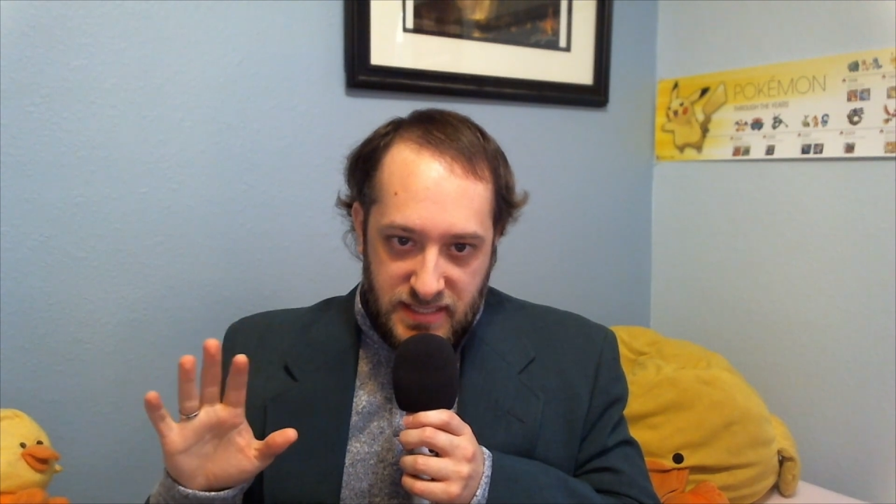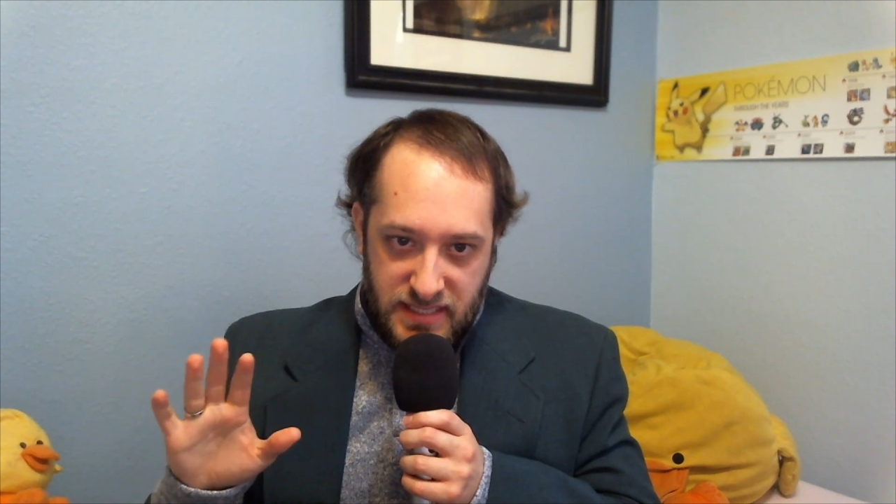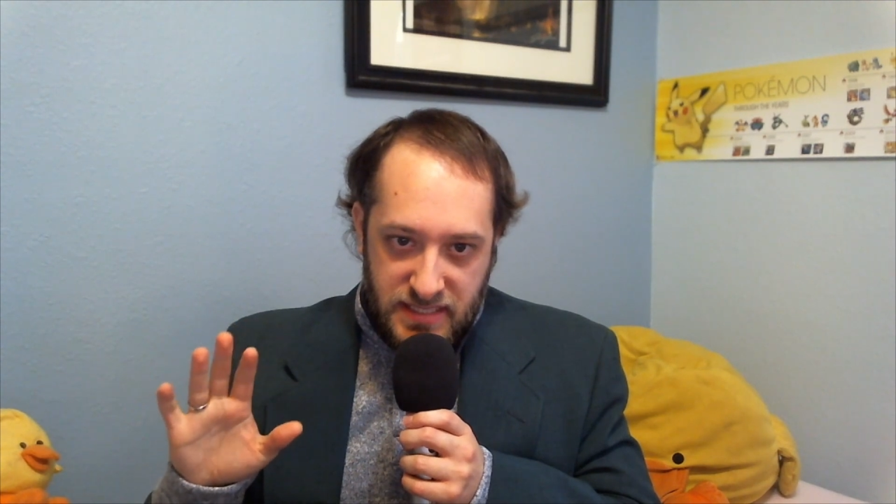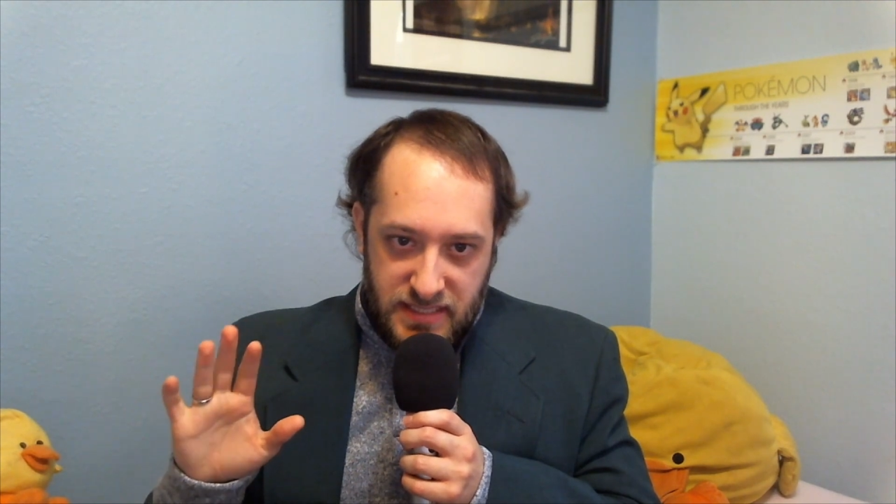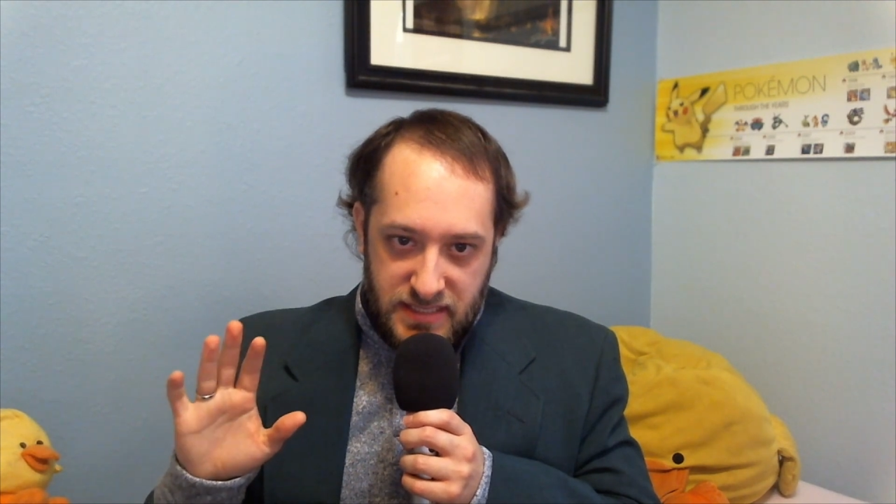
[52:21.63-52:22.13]

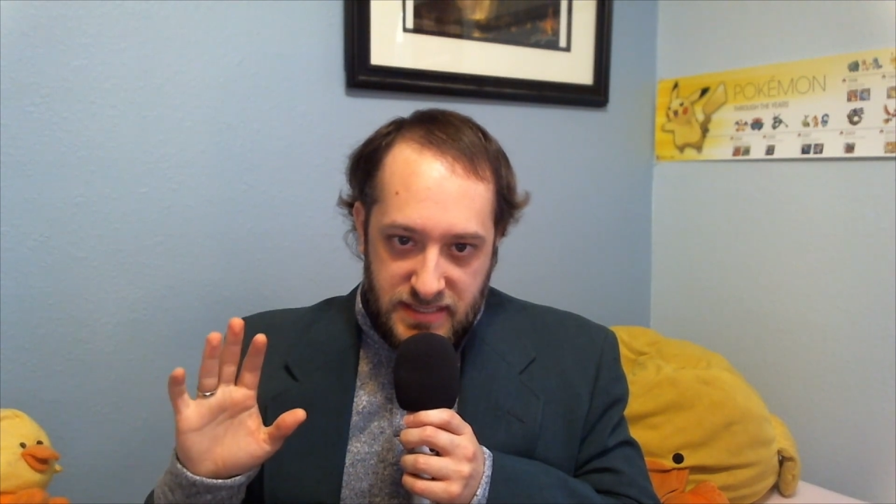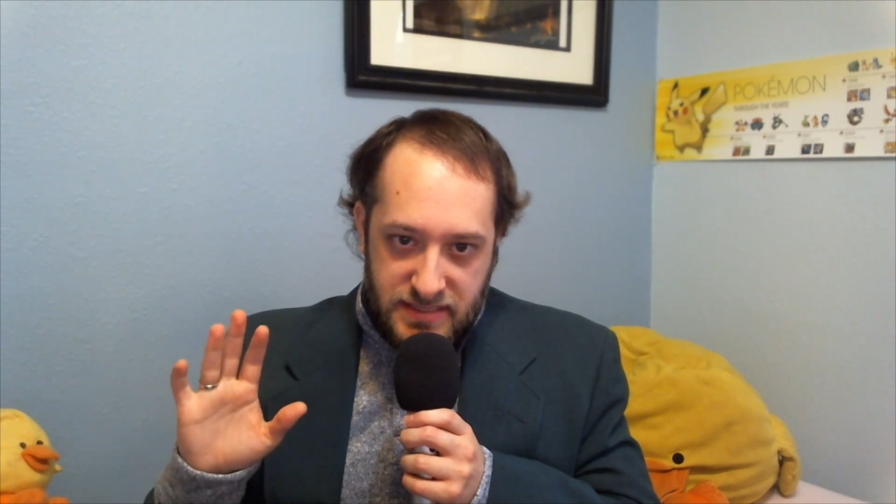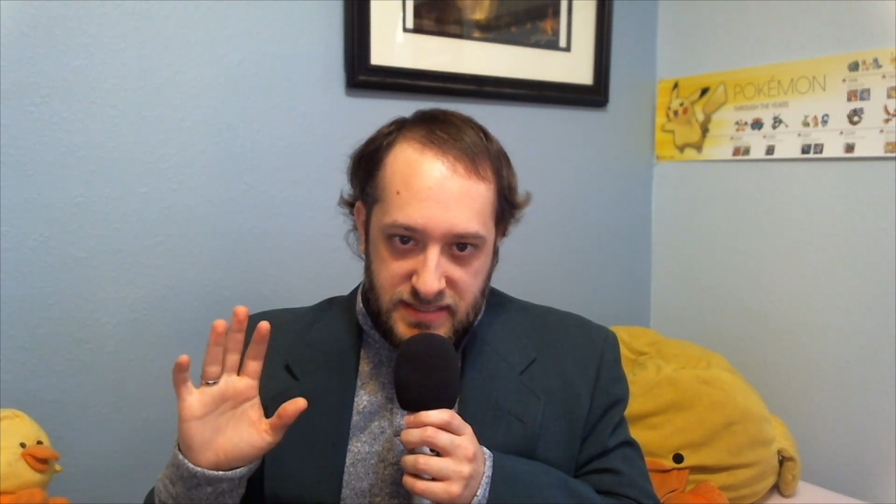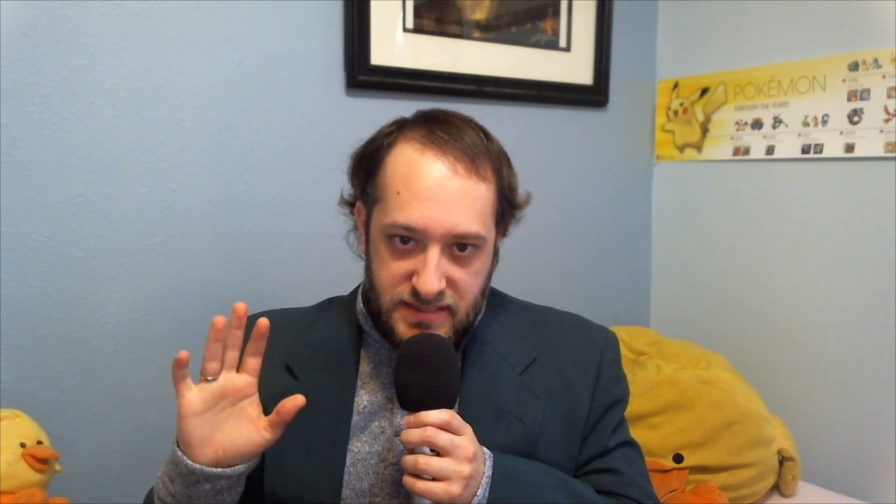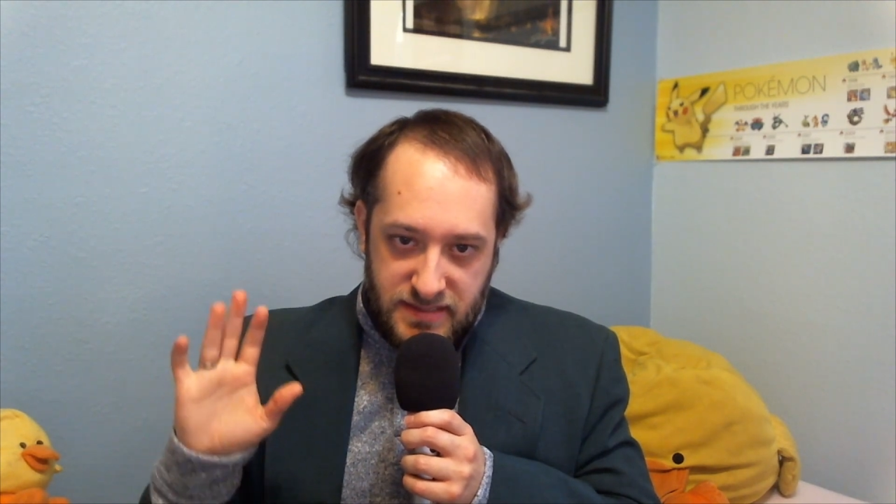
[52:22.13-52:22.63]

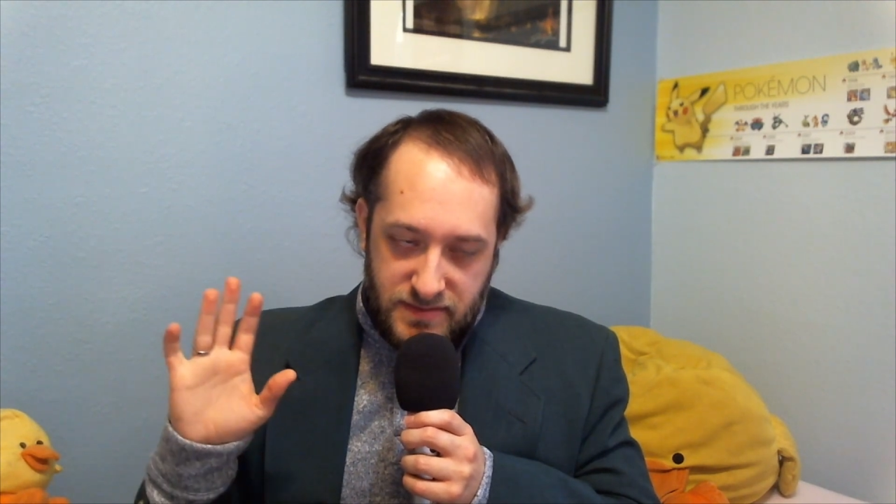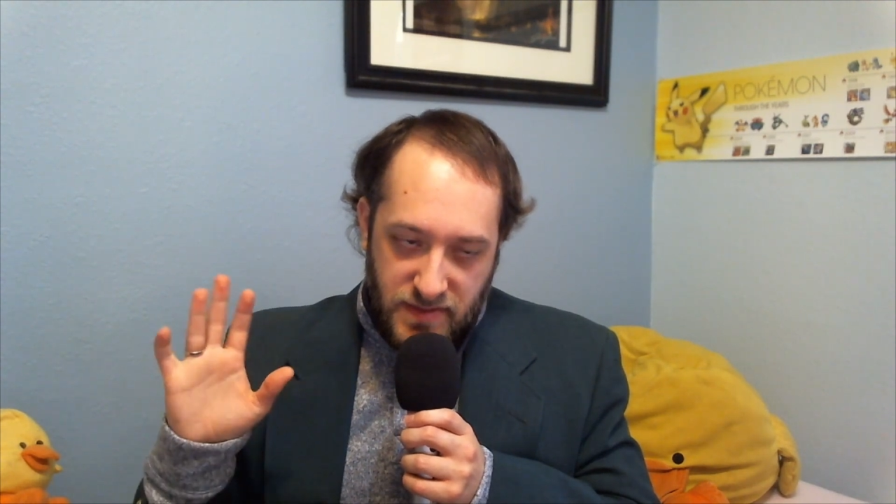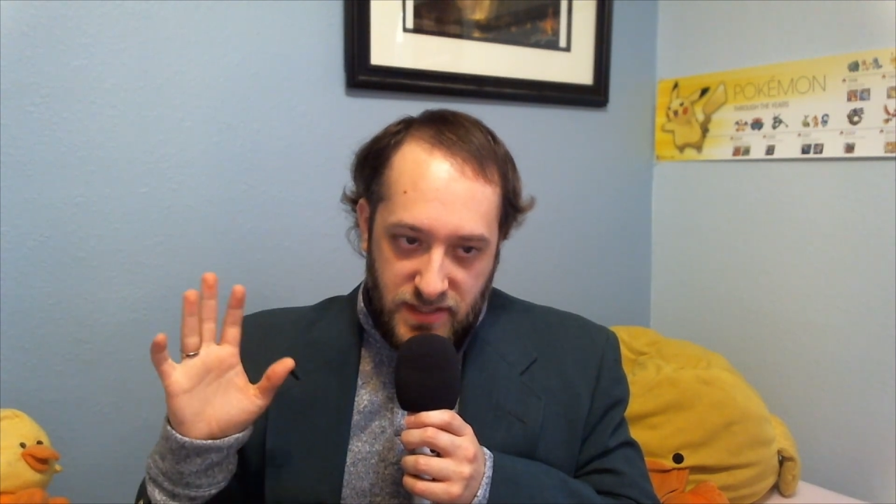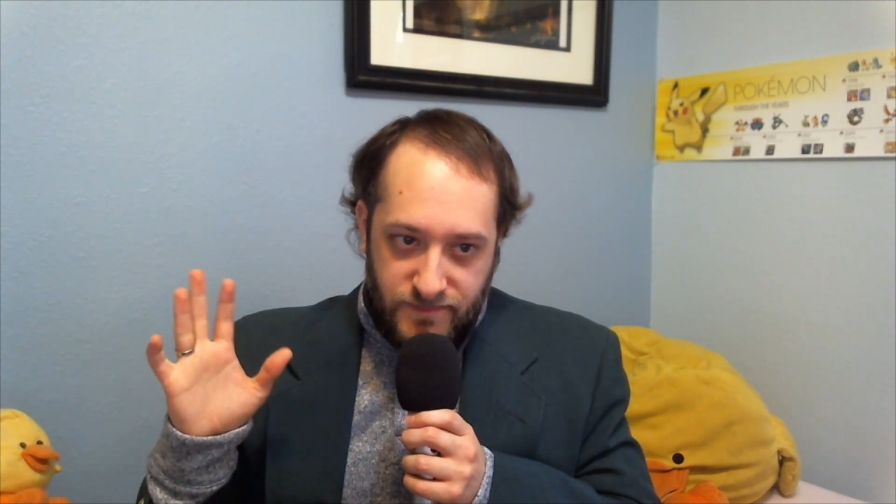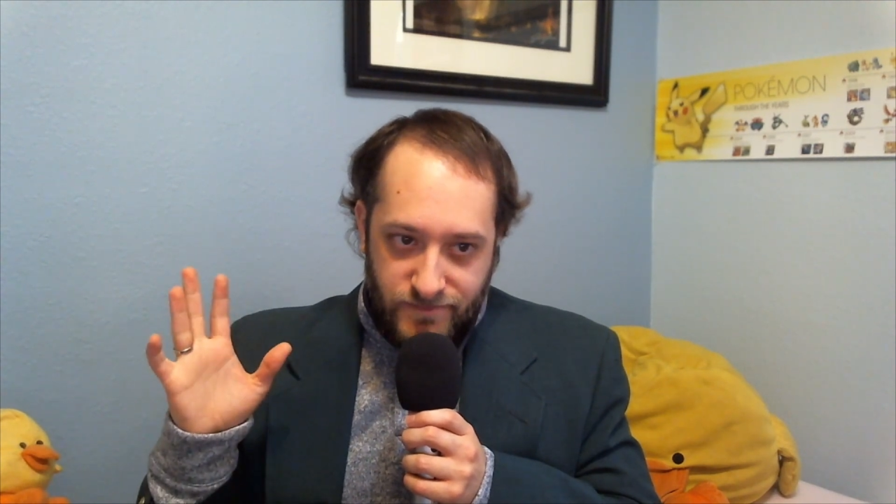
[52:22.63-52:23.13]
is,
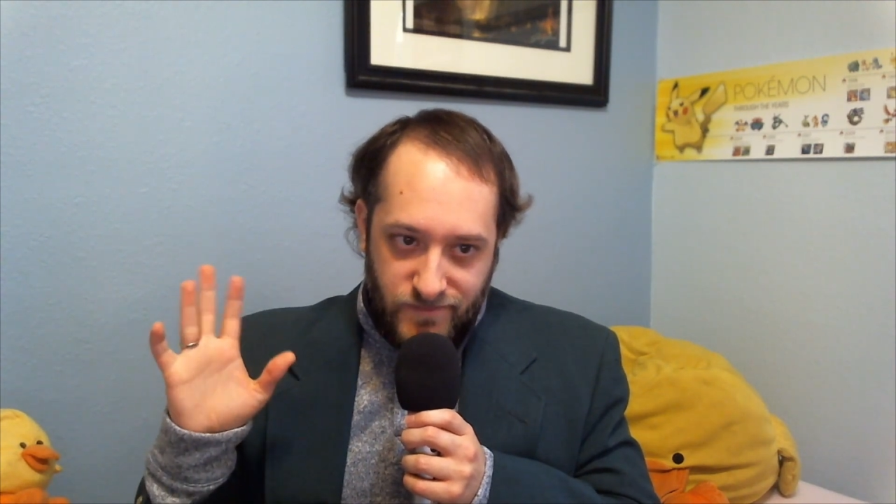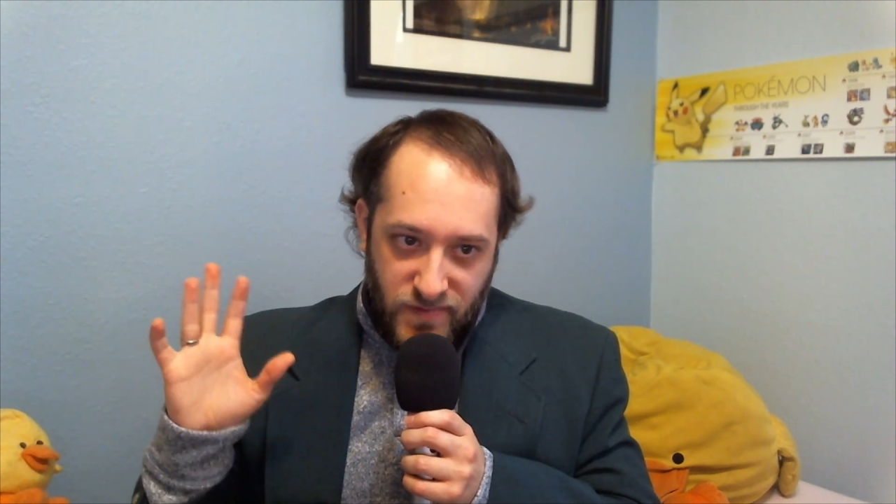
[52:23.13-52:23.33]
well,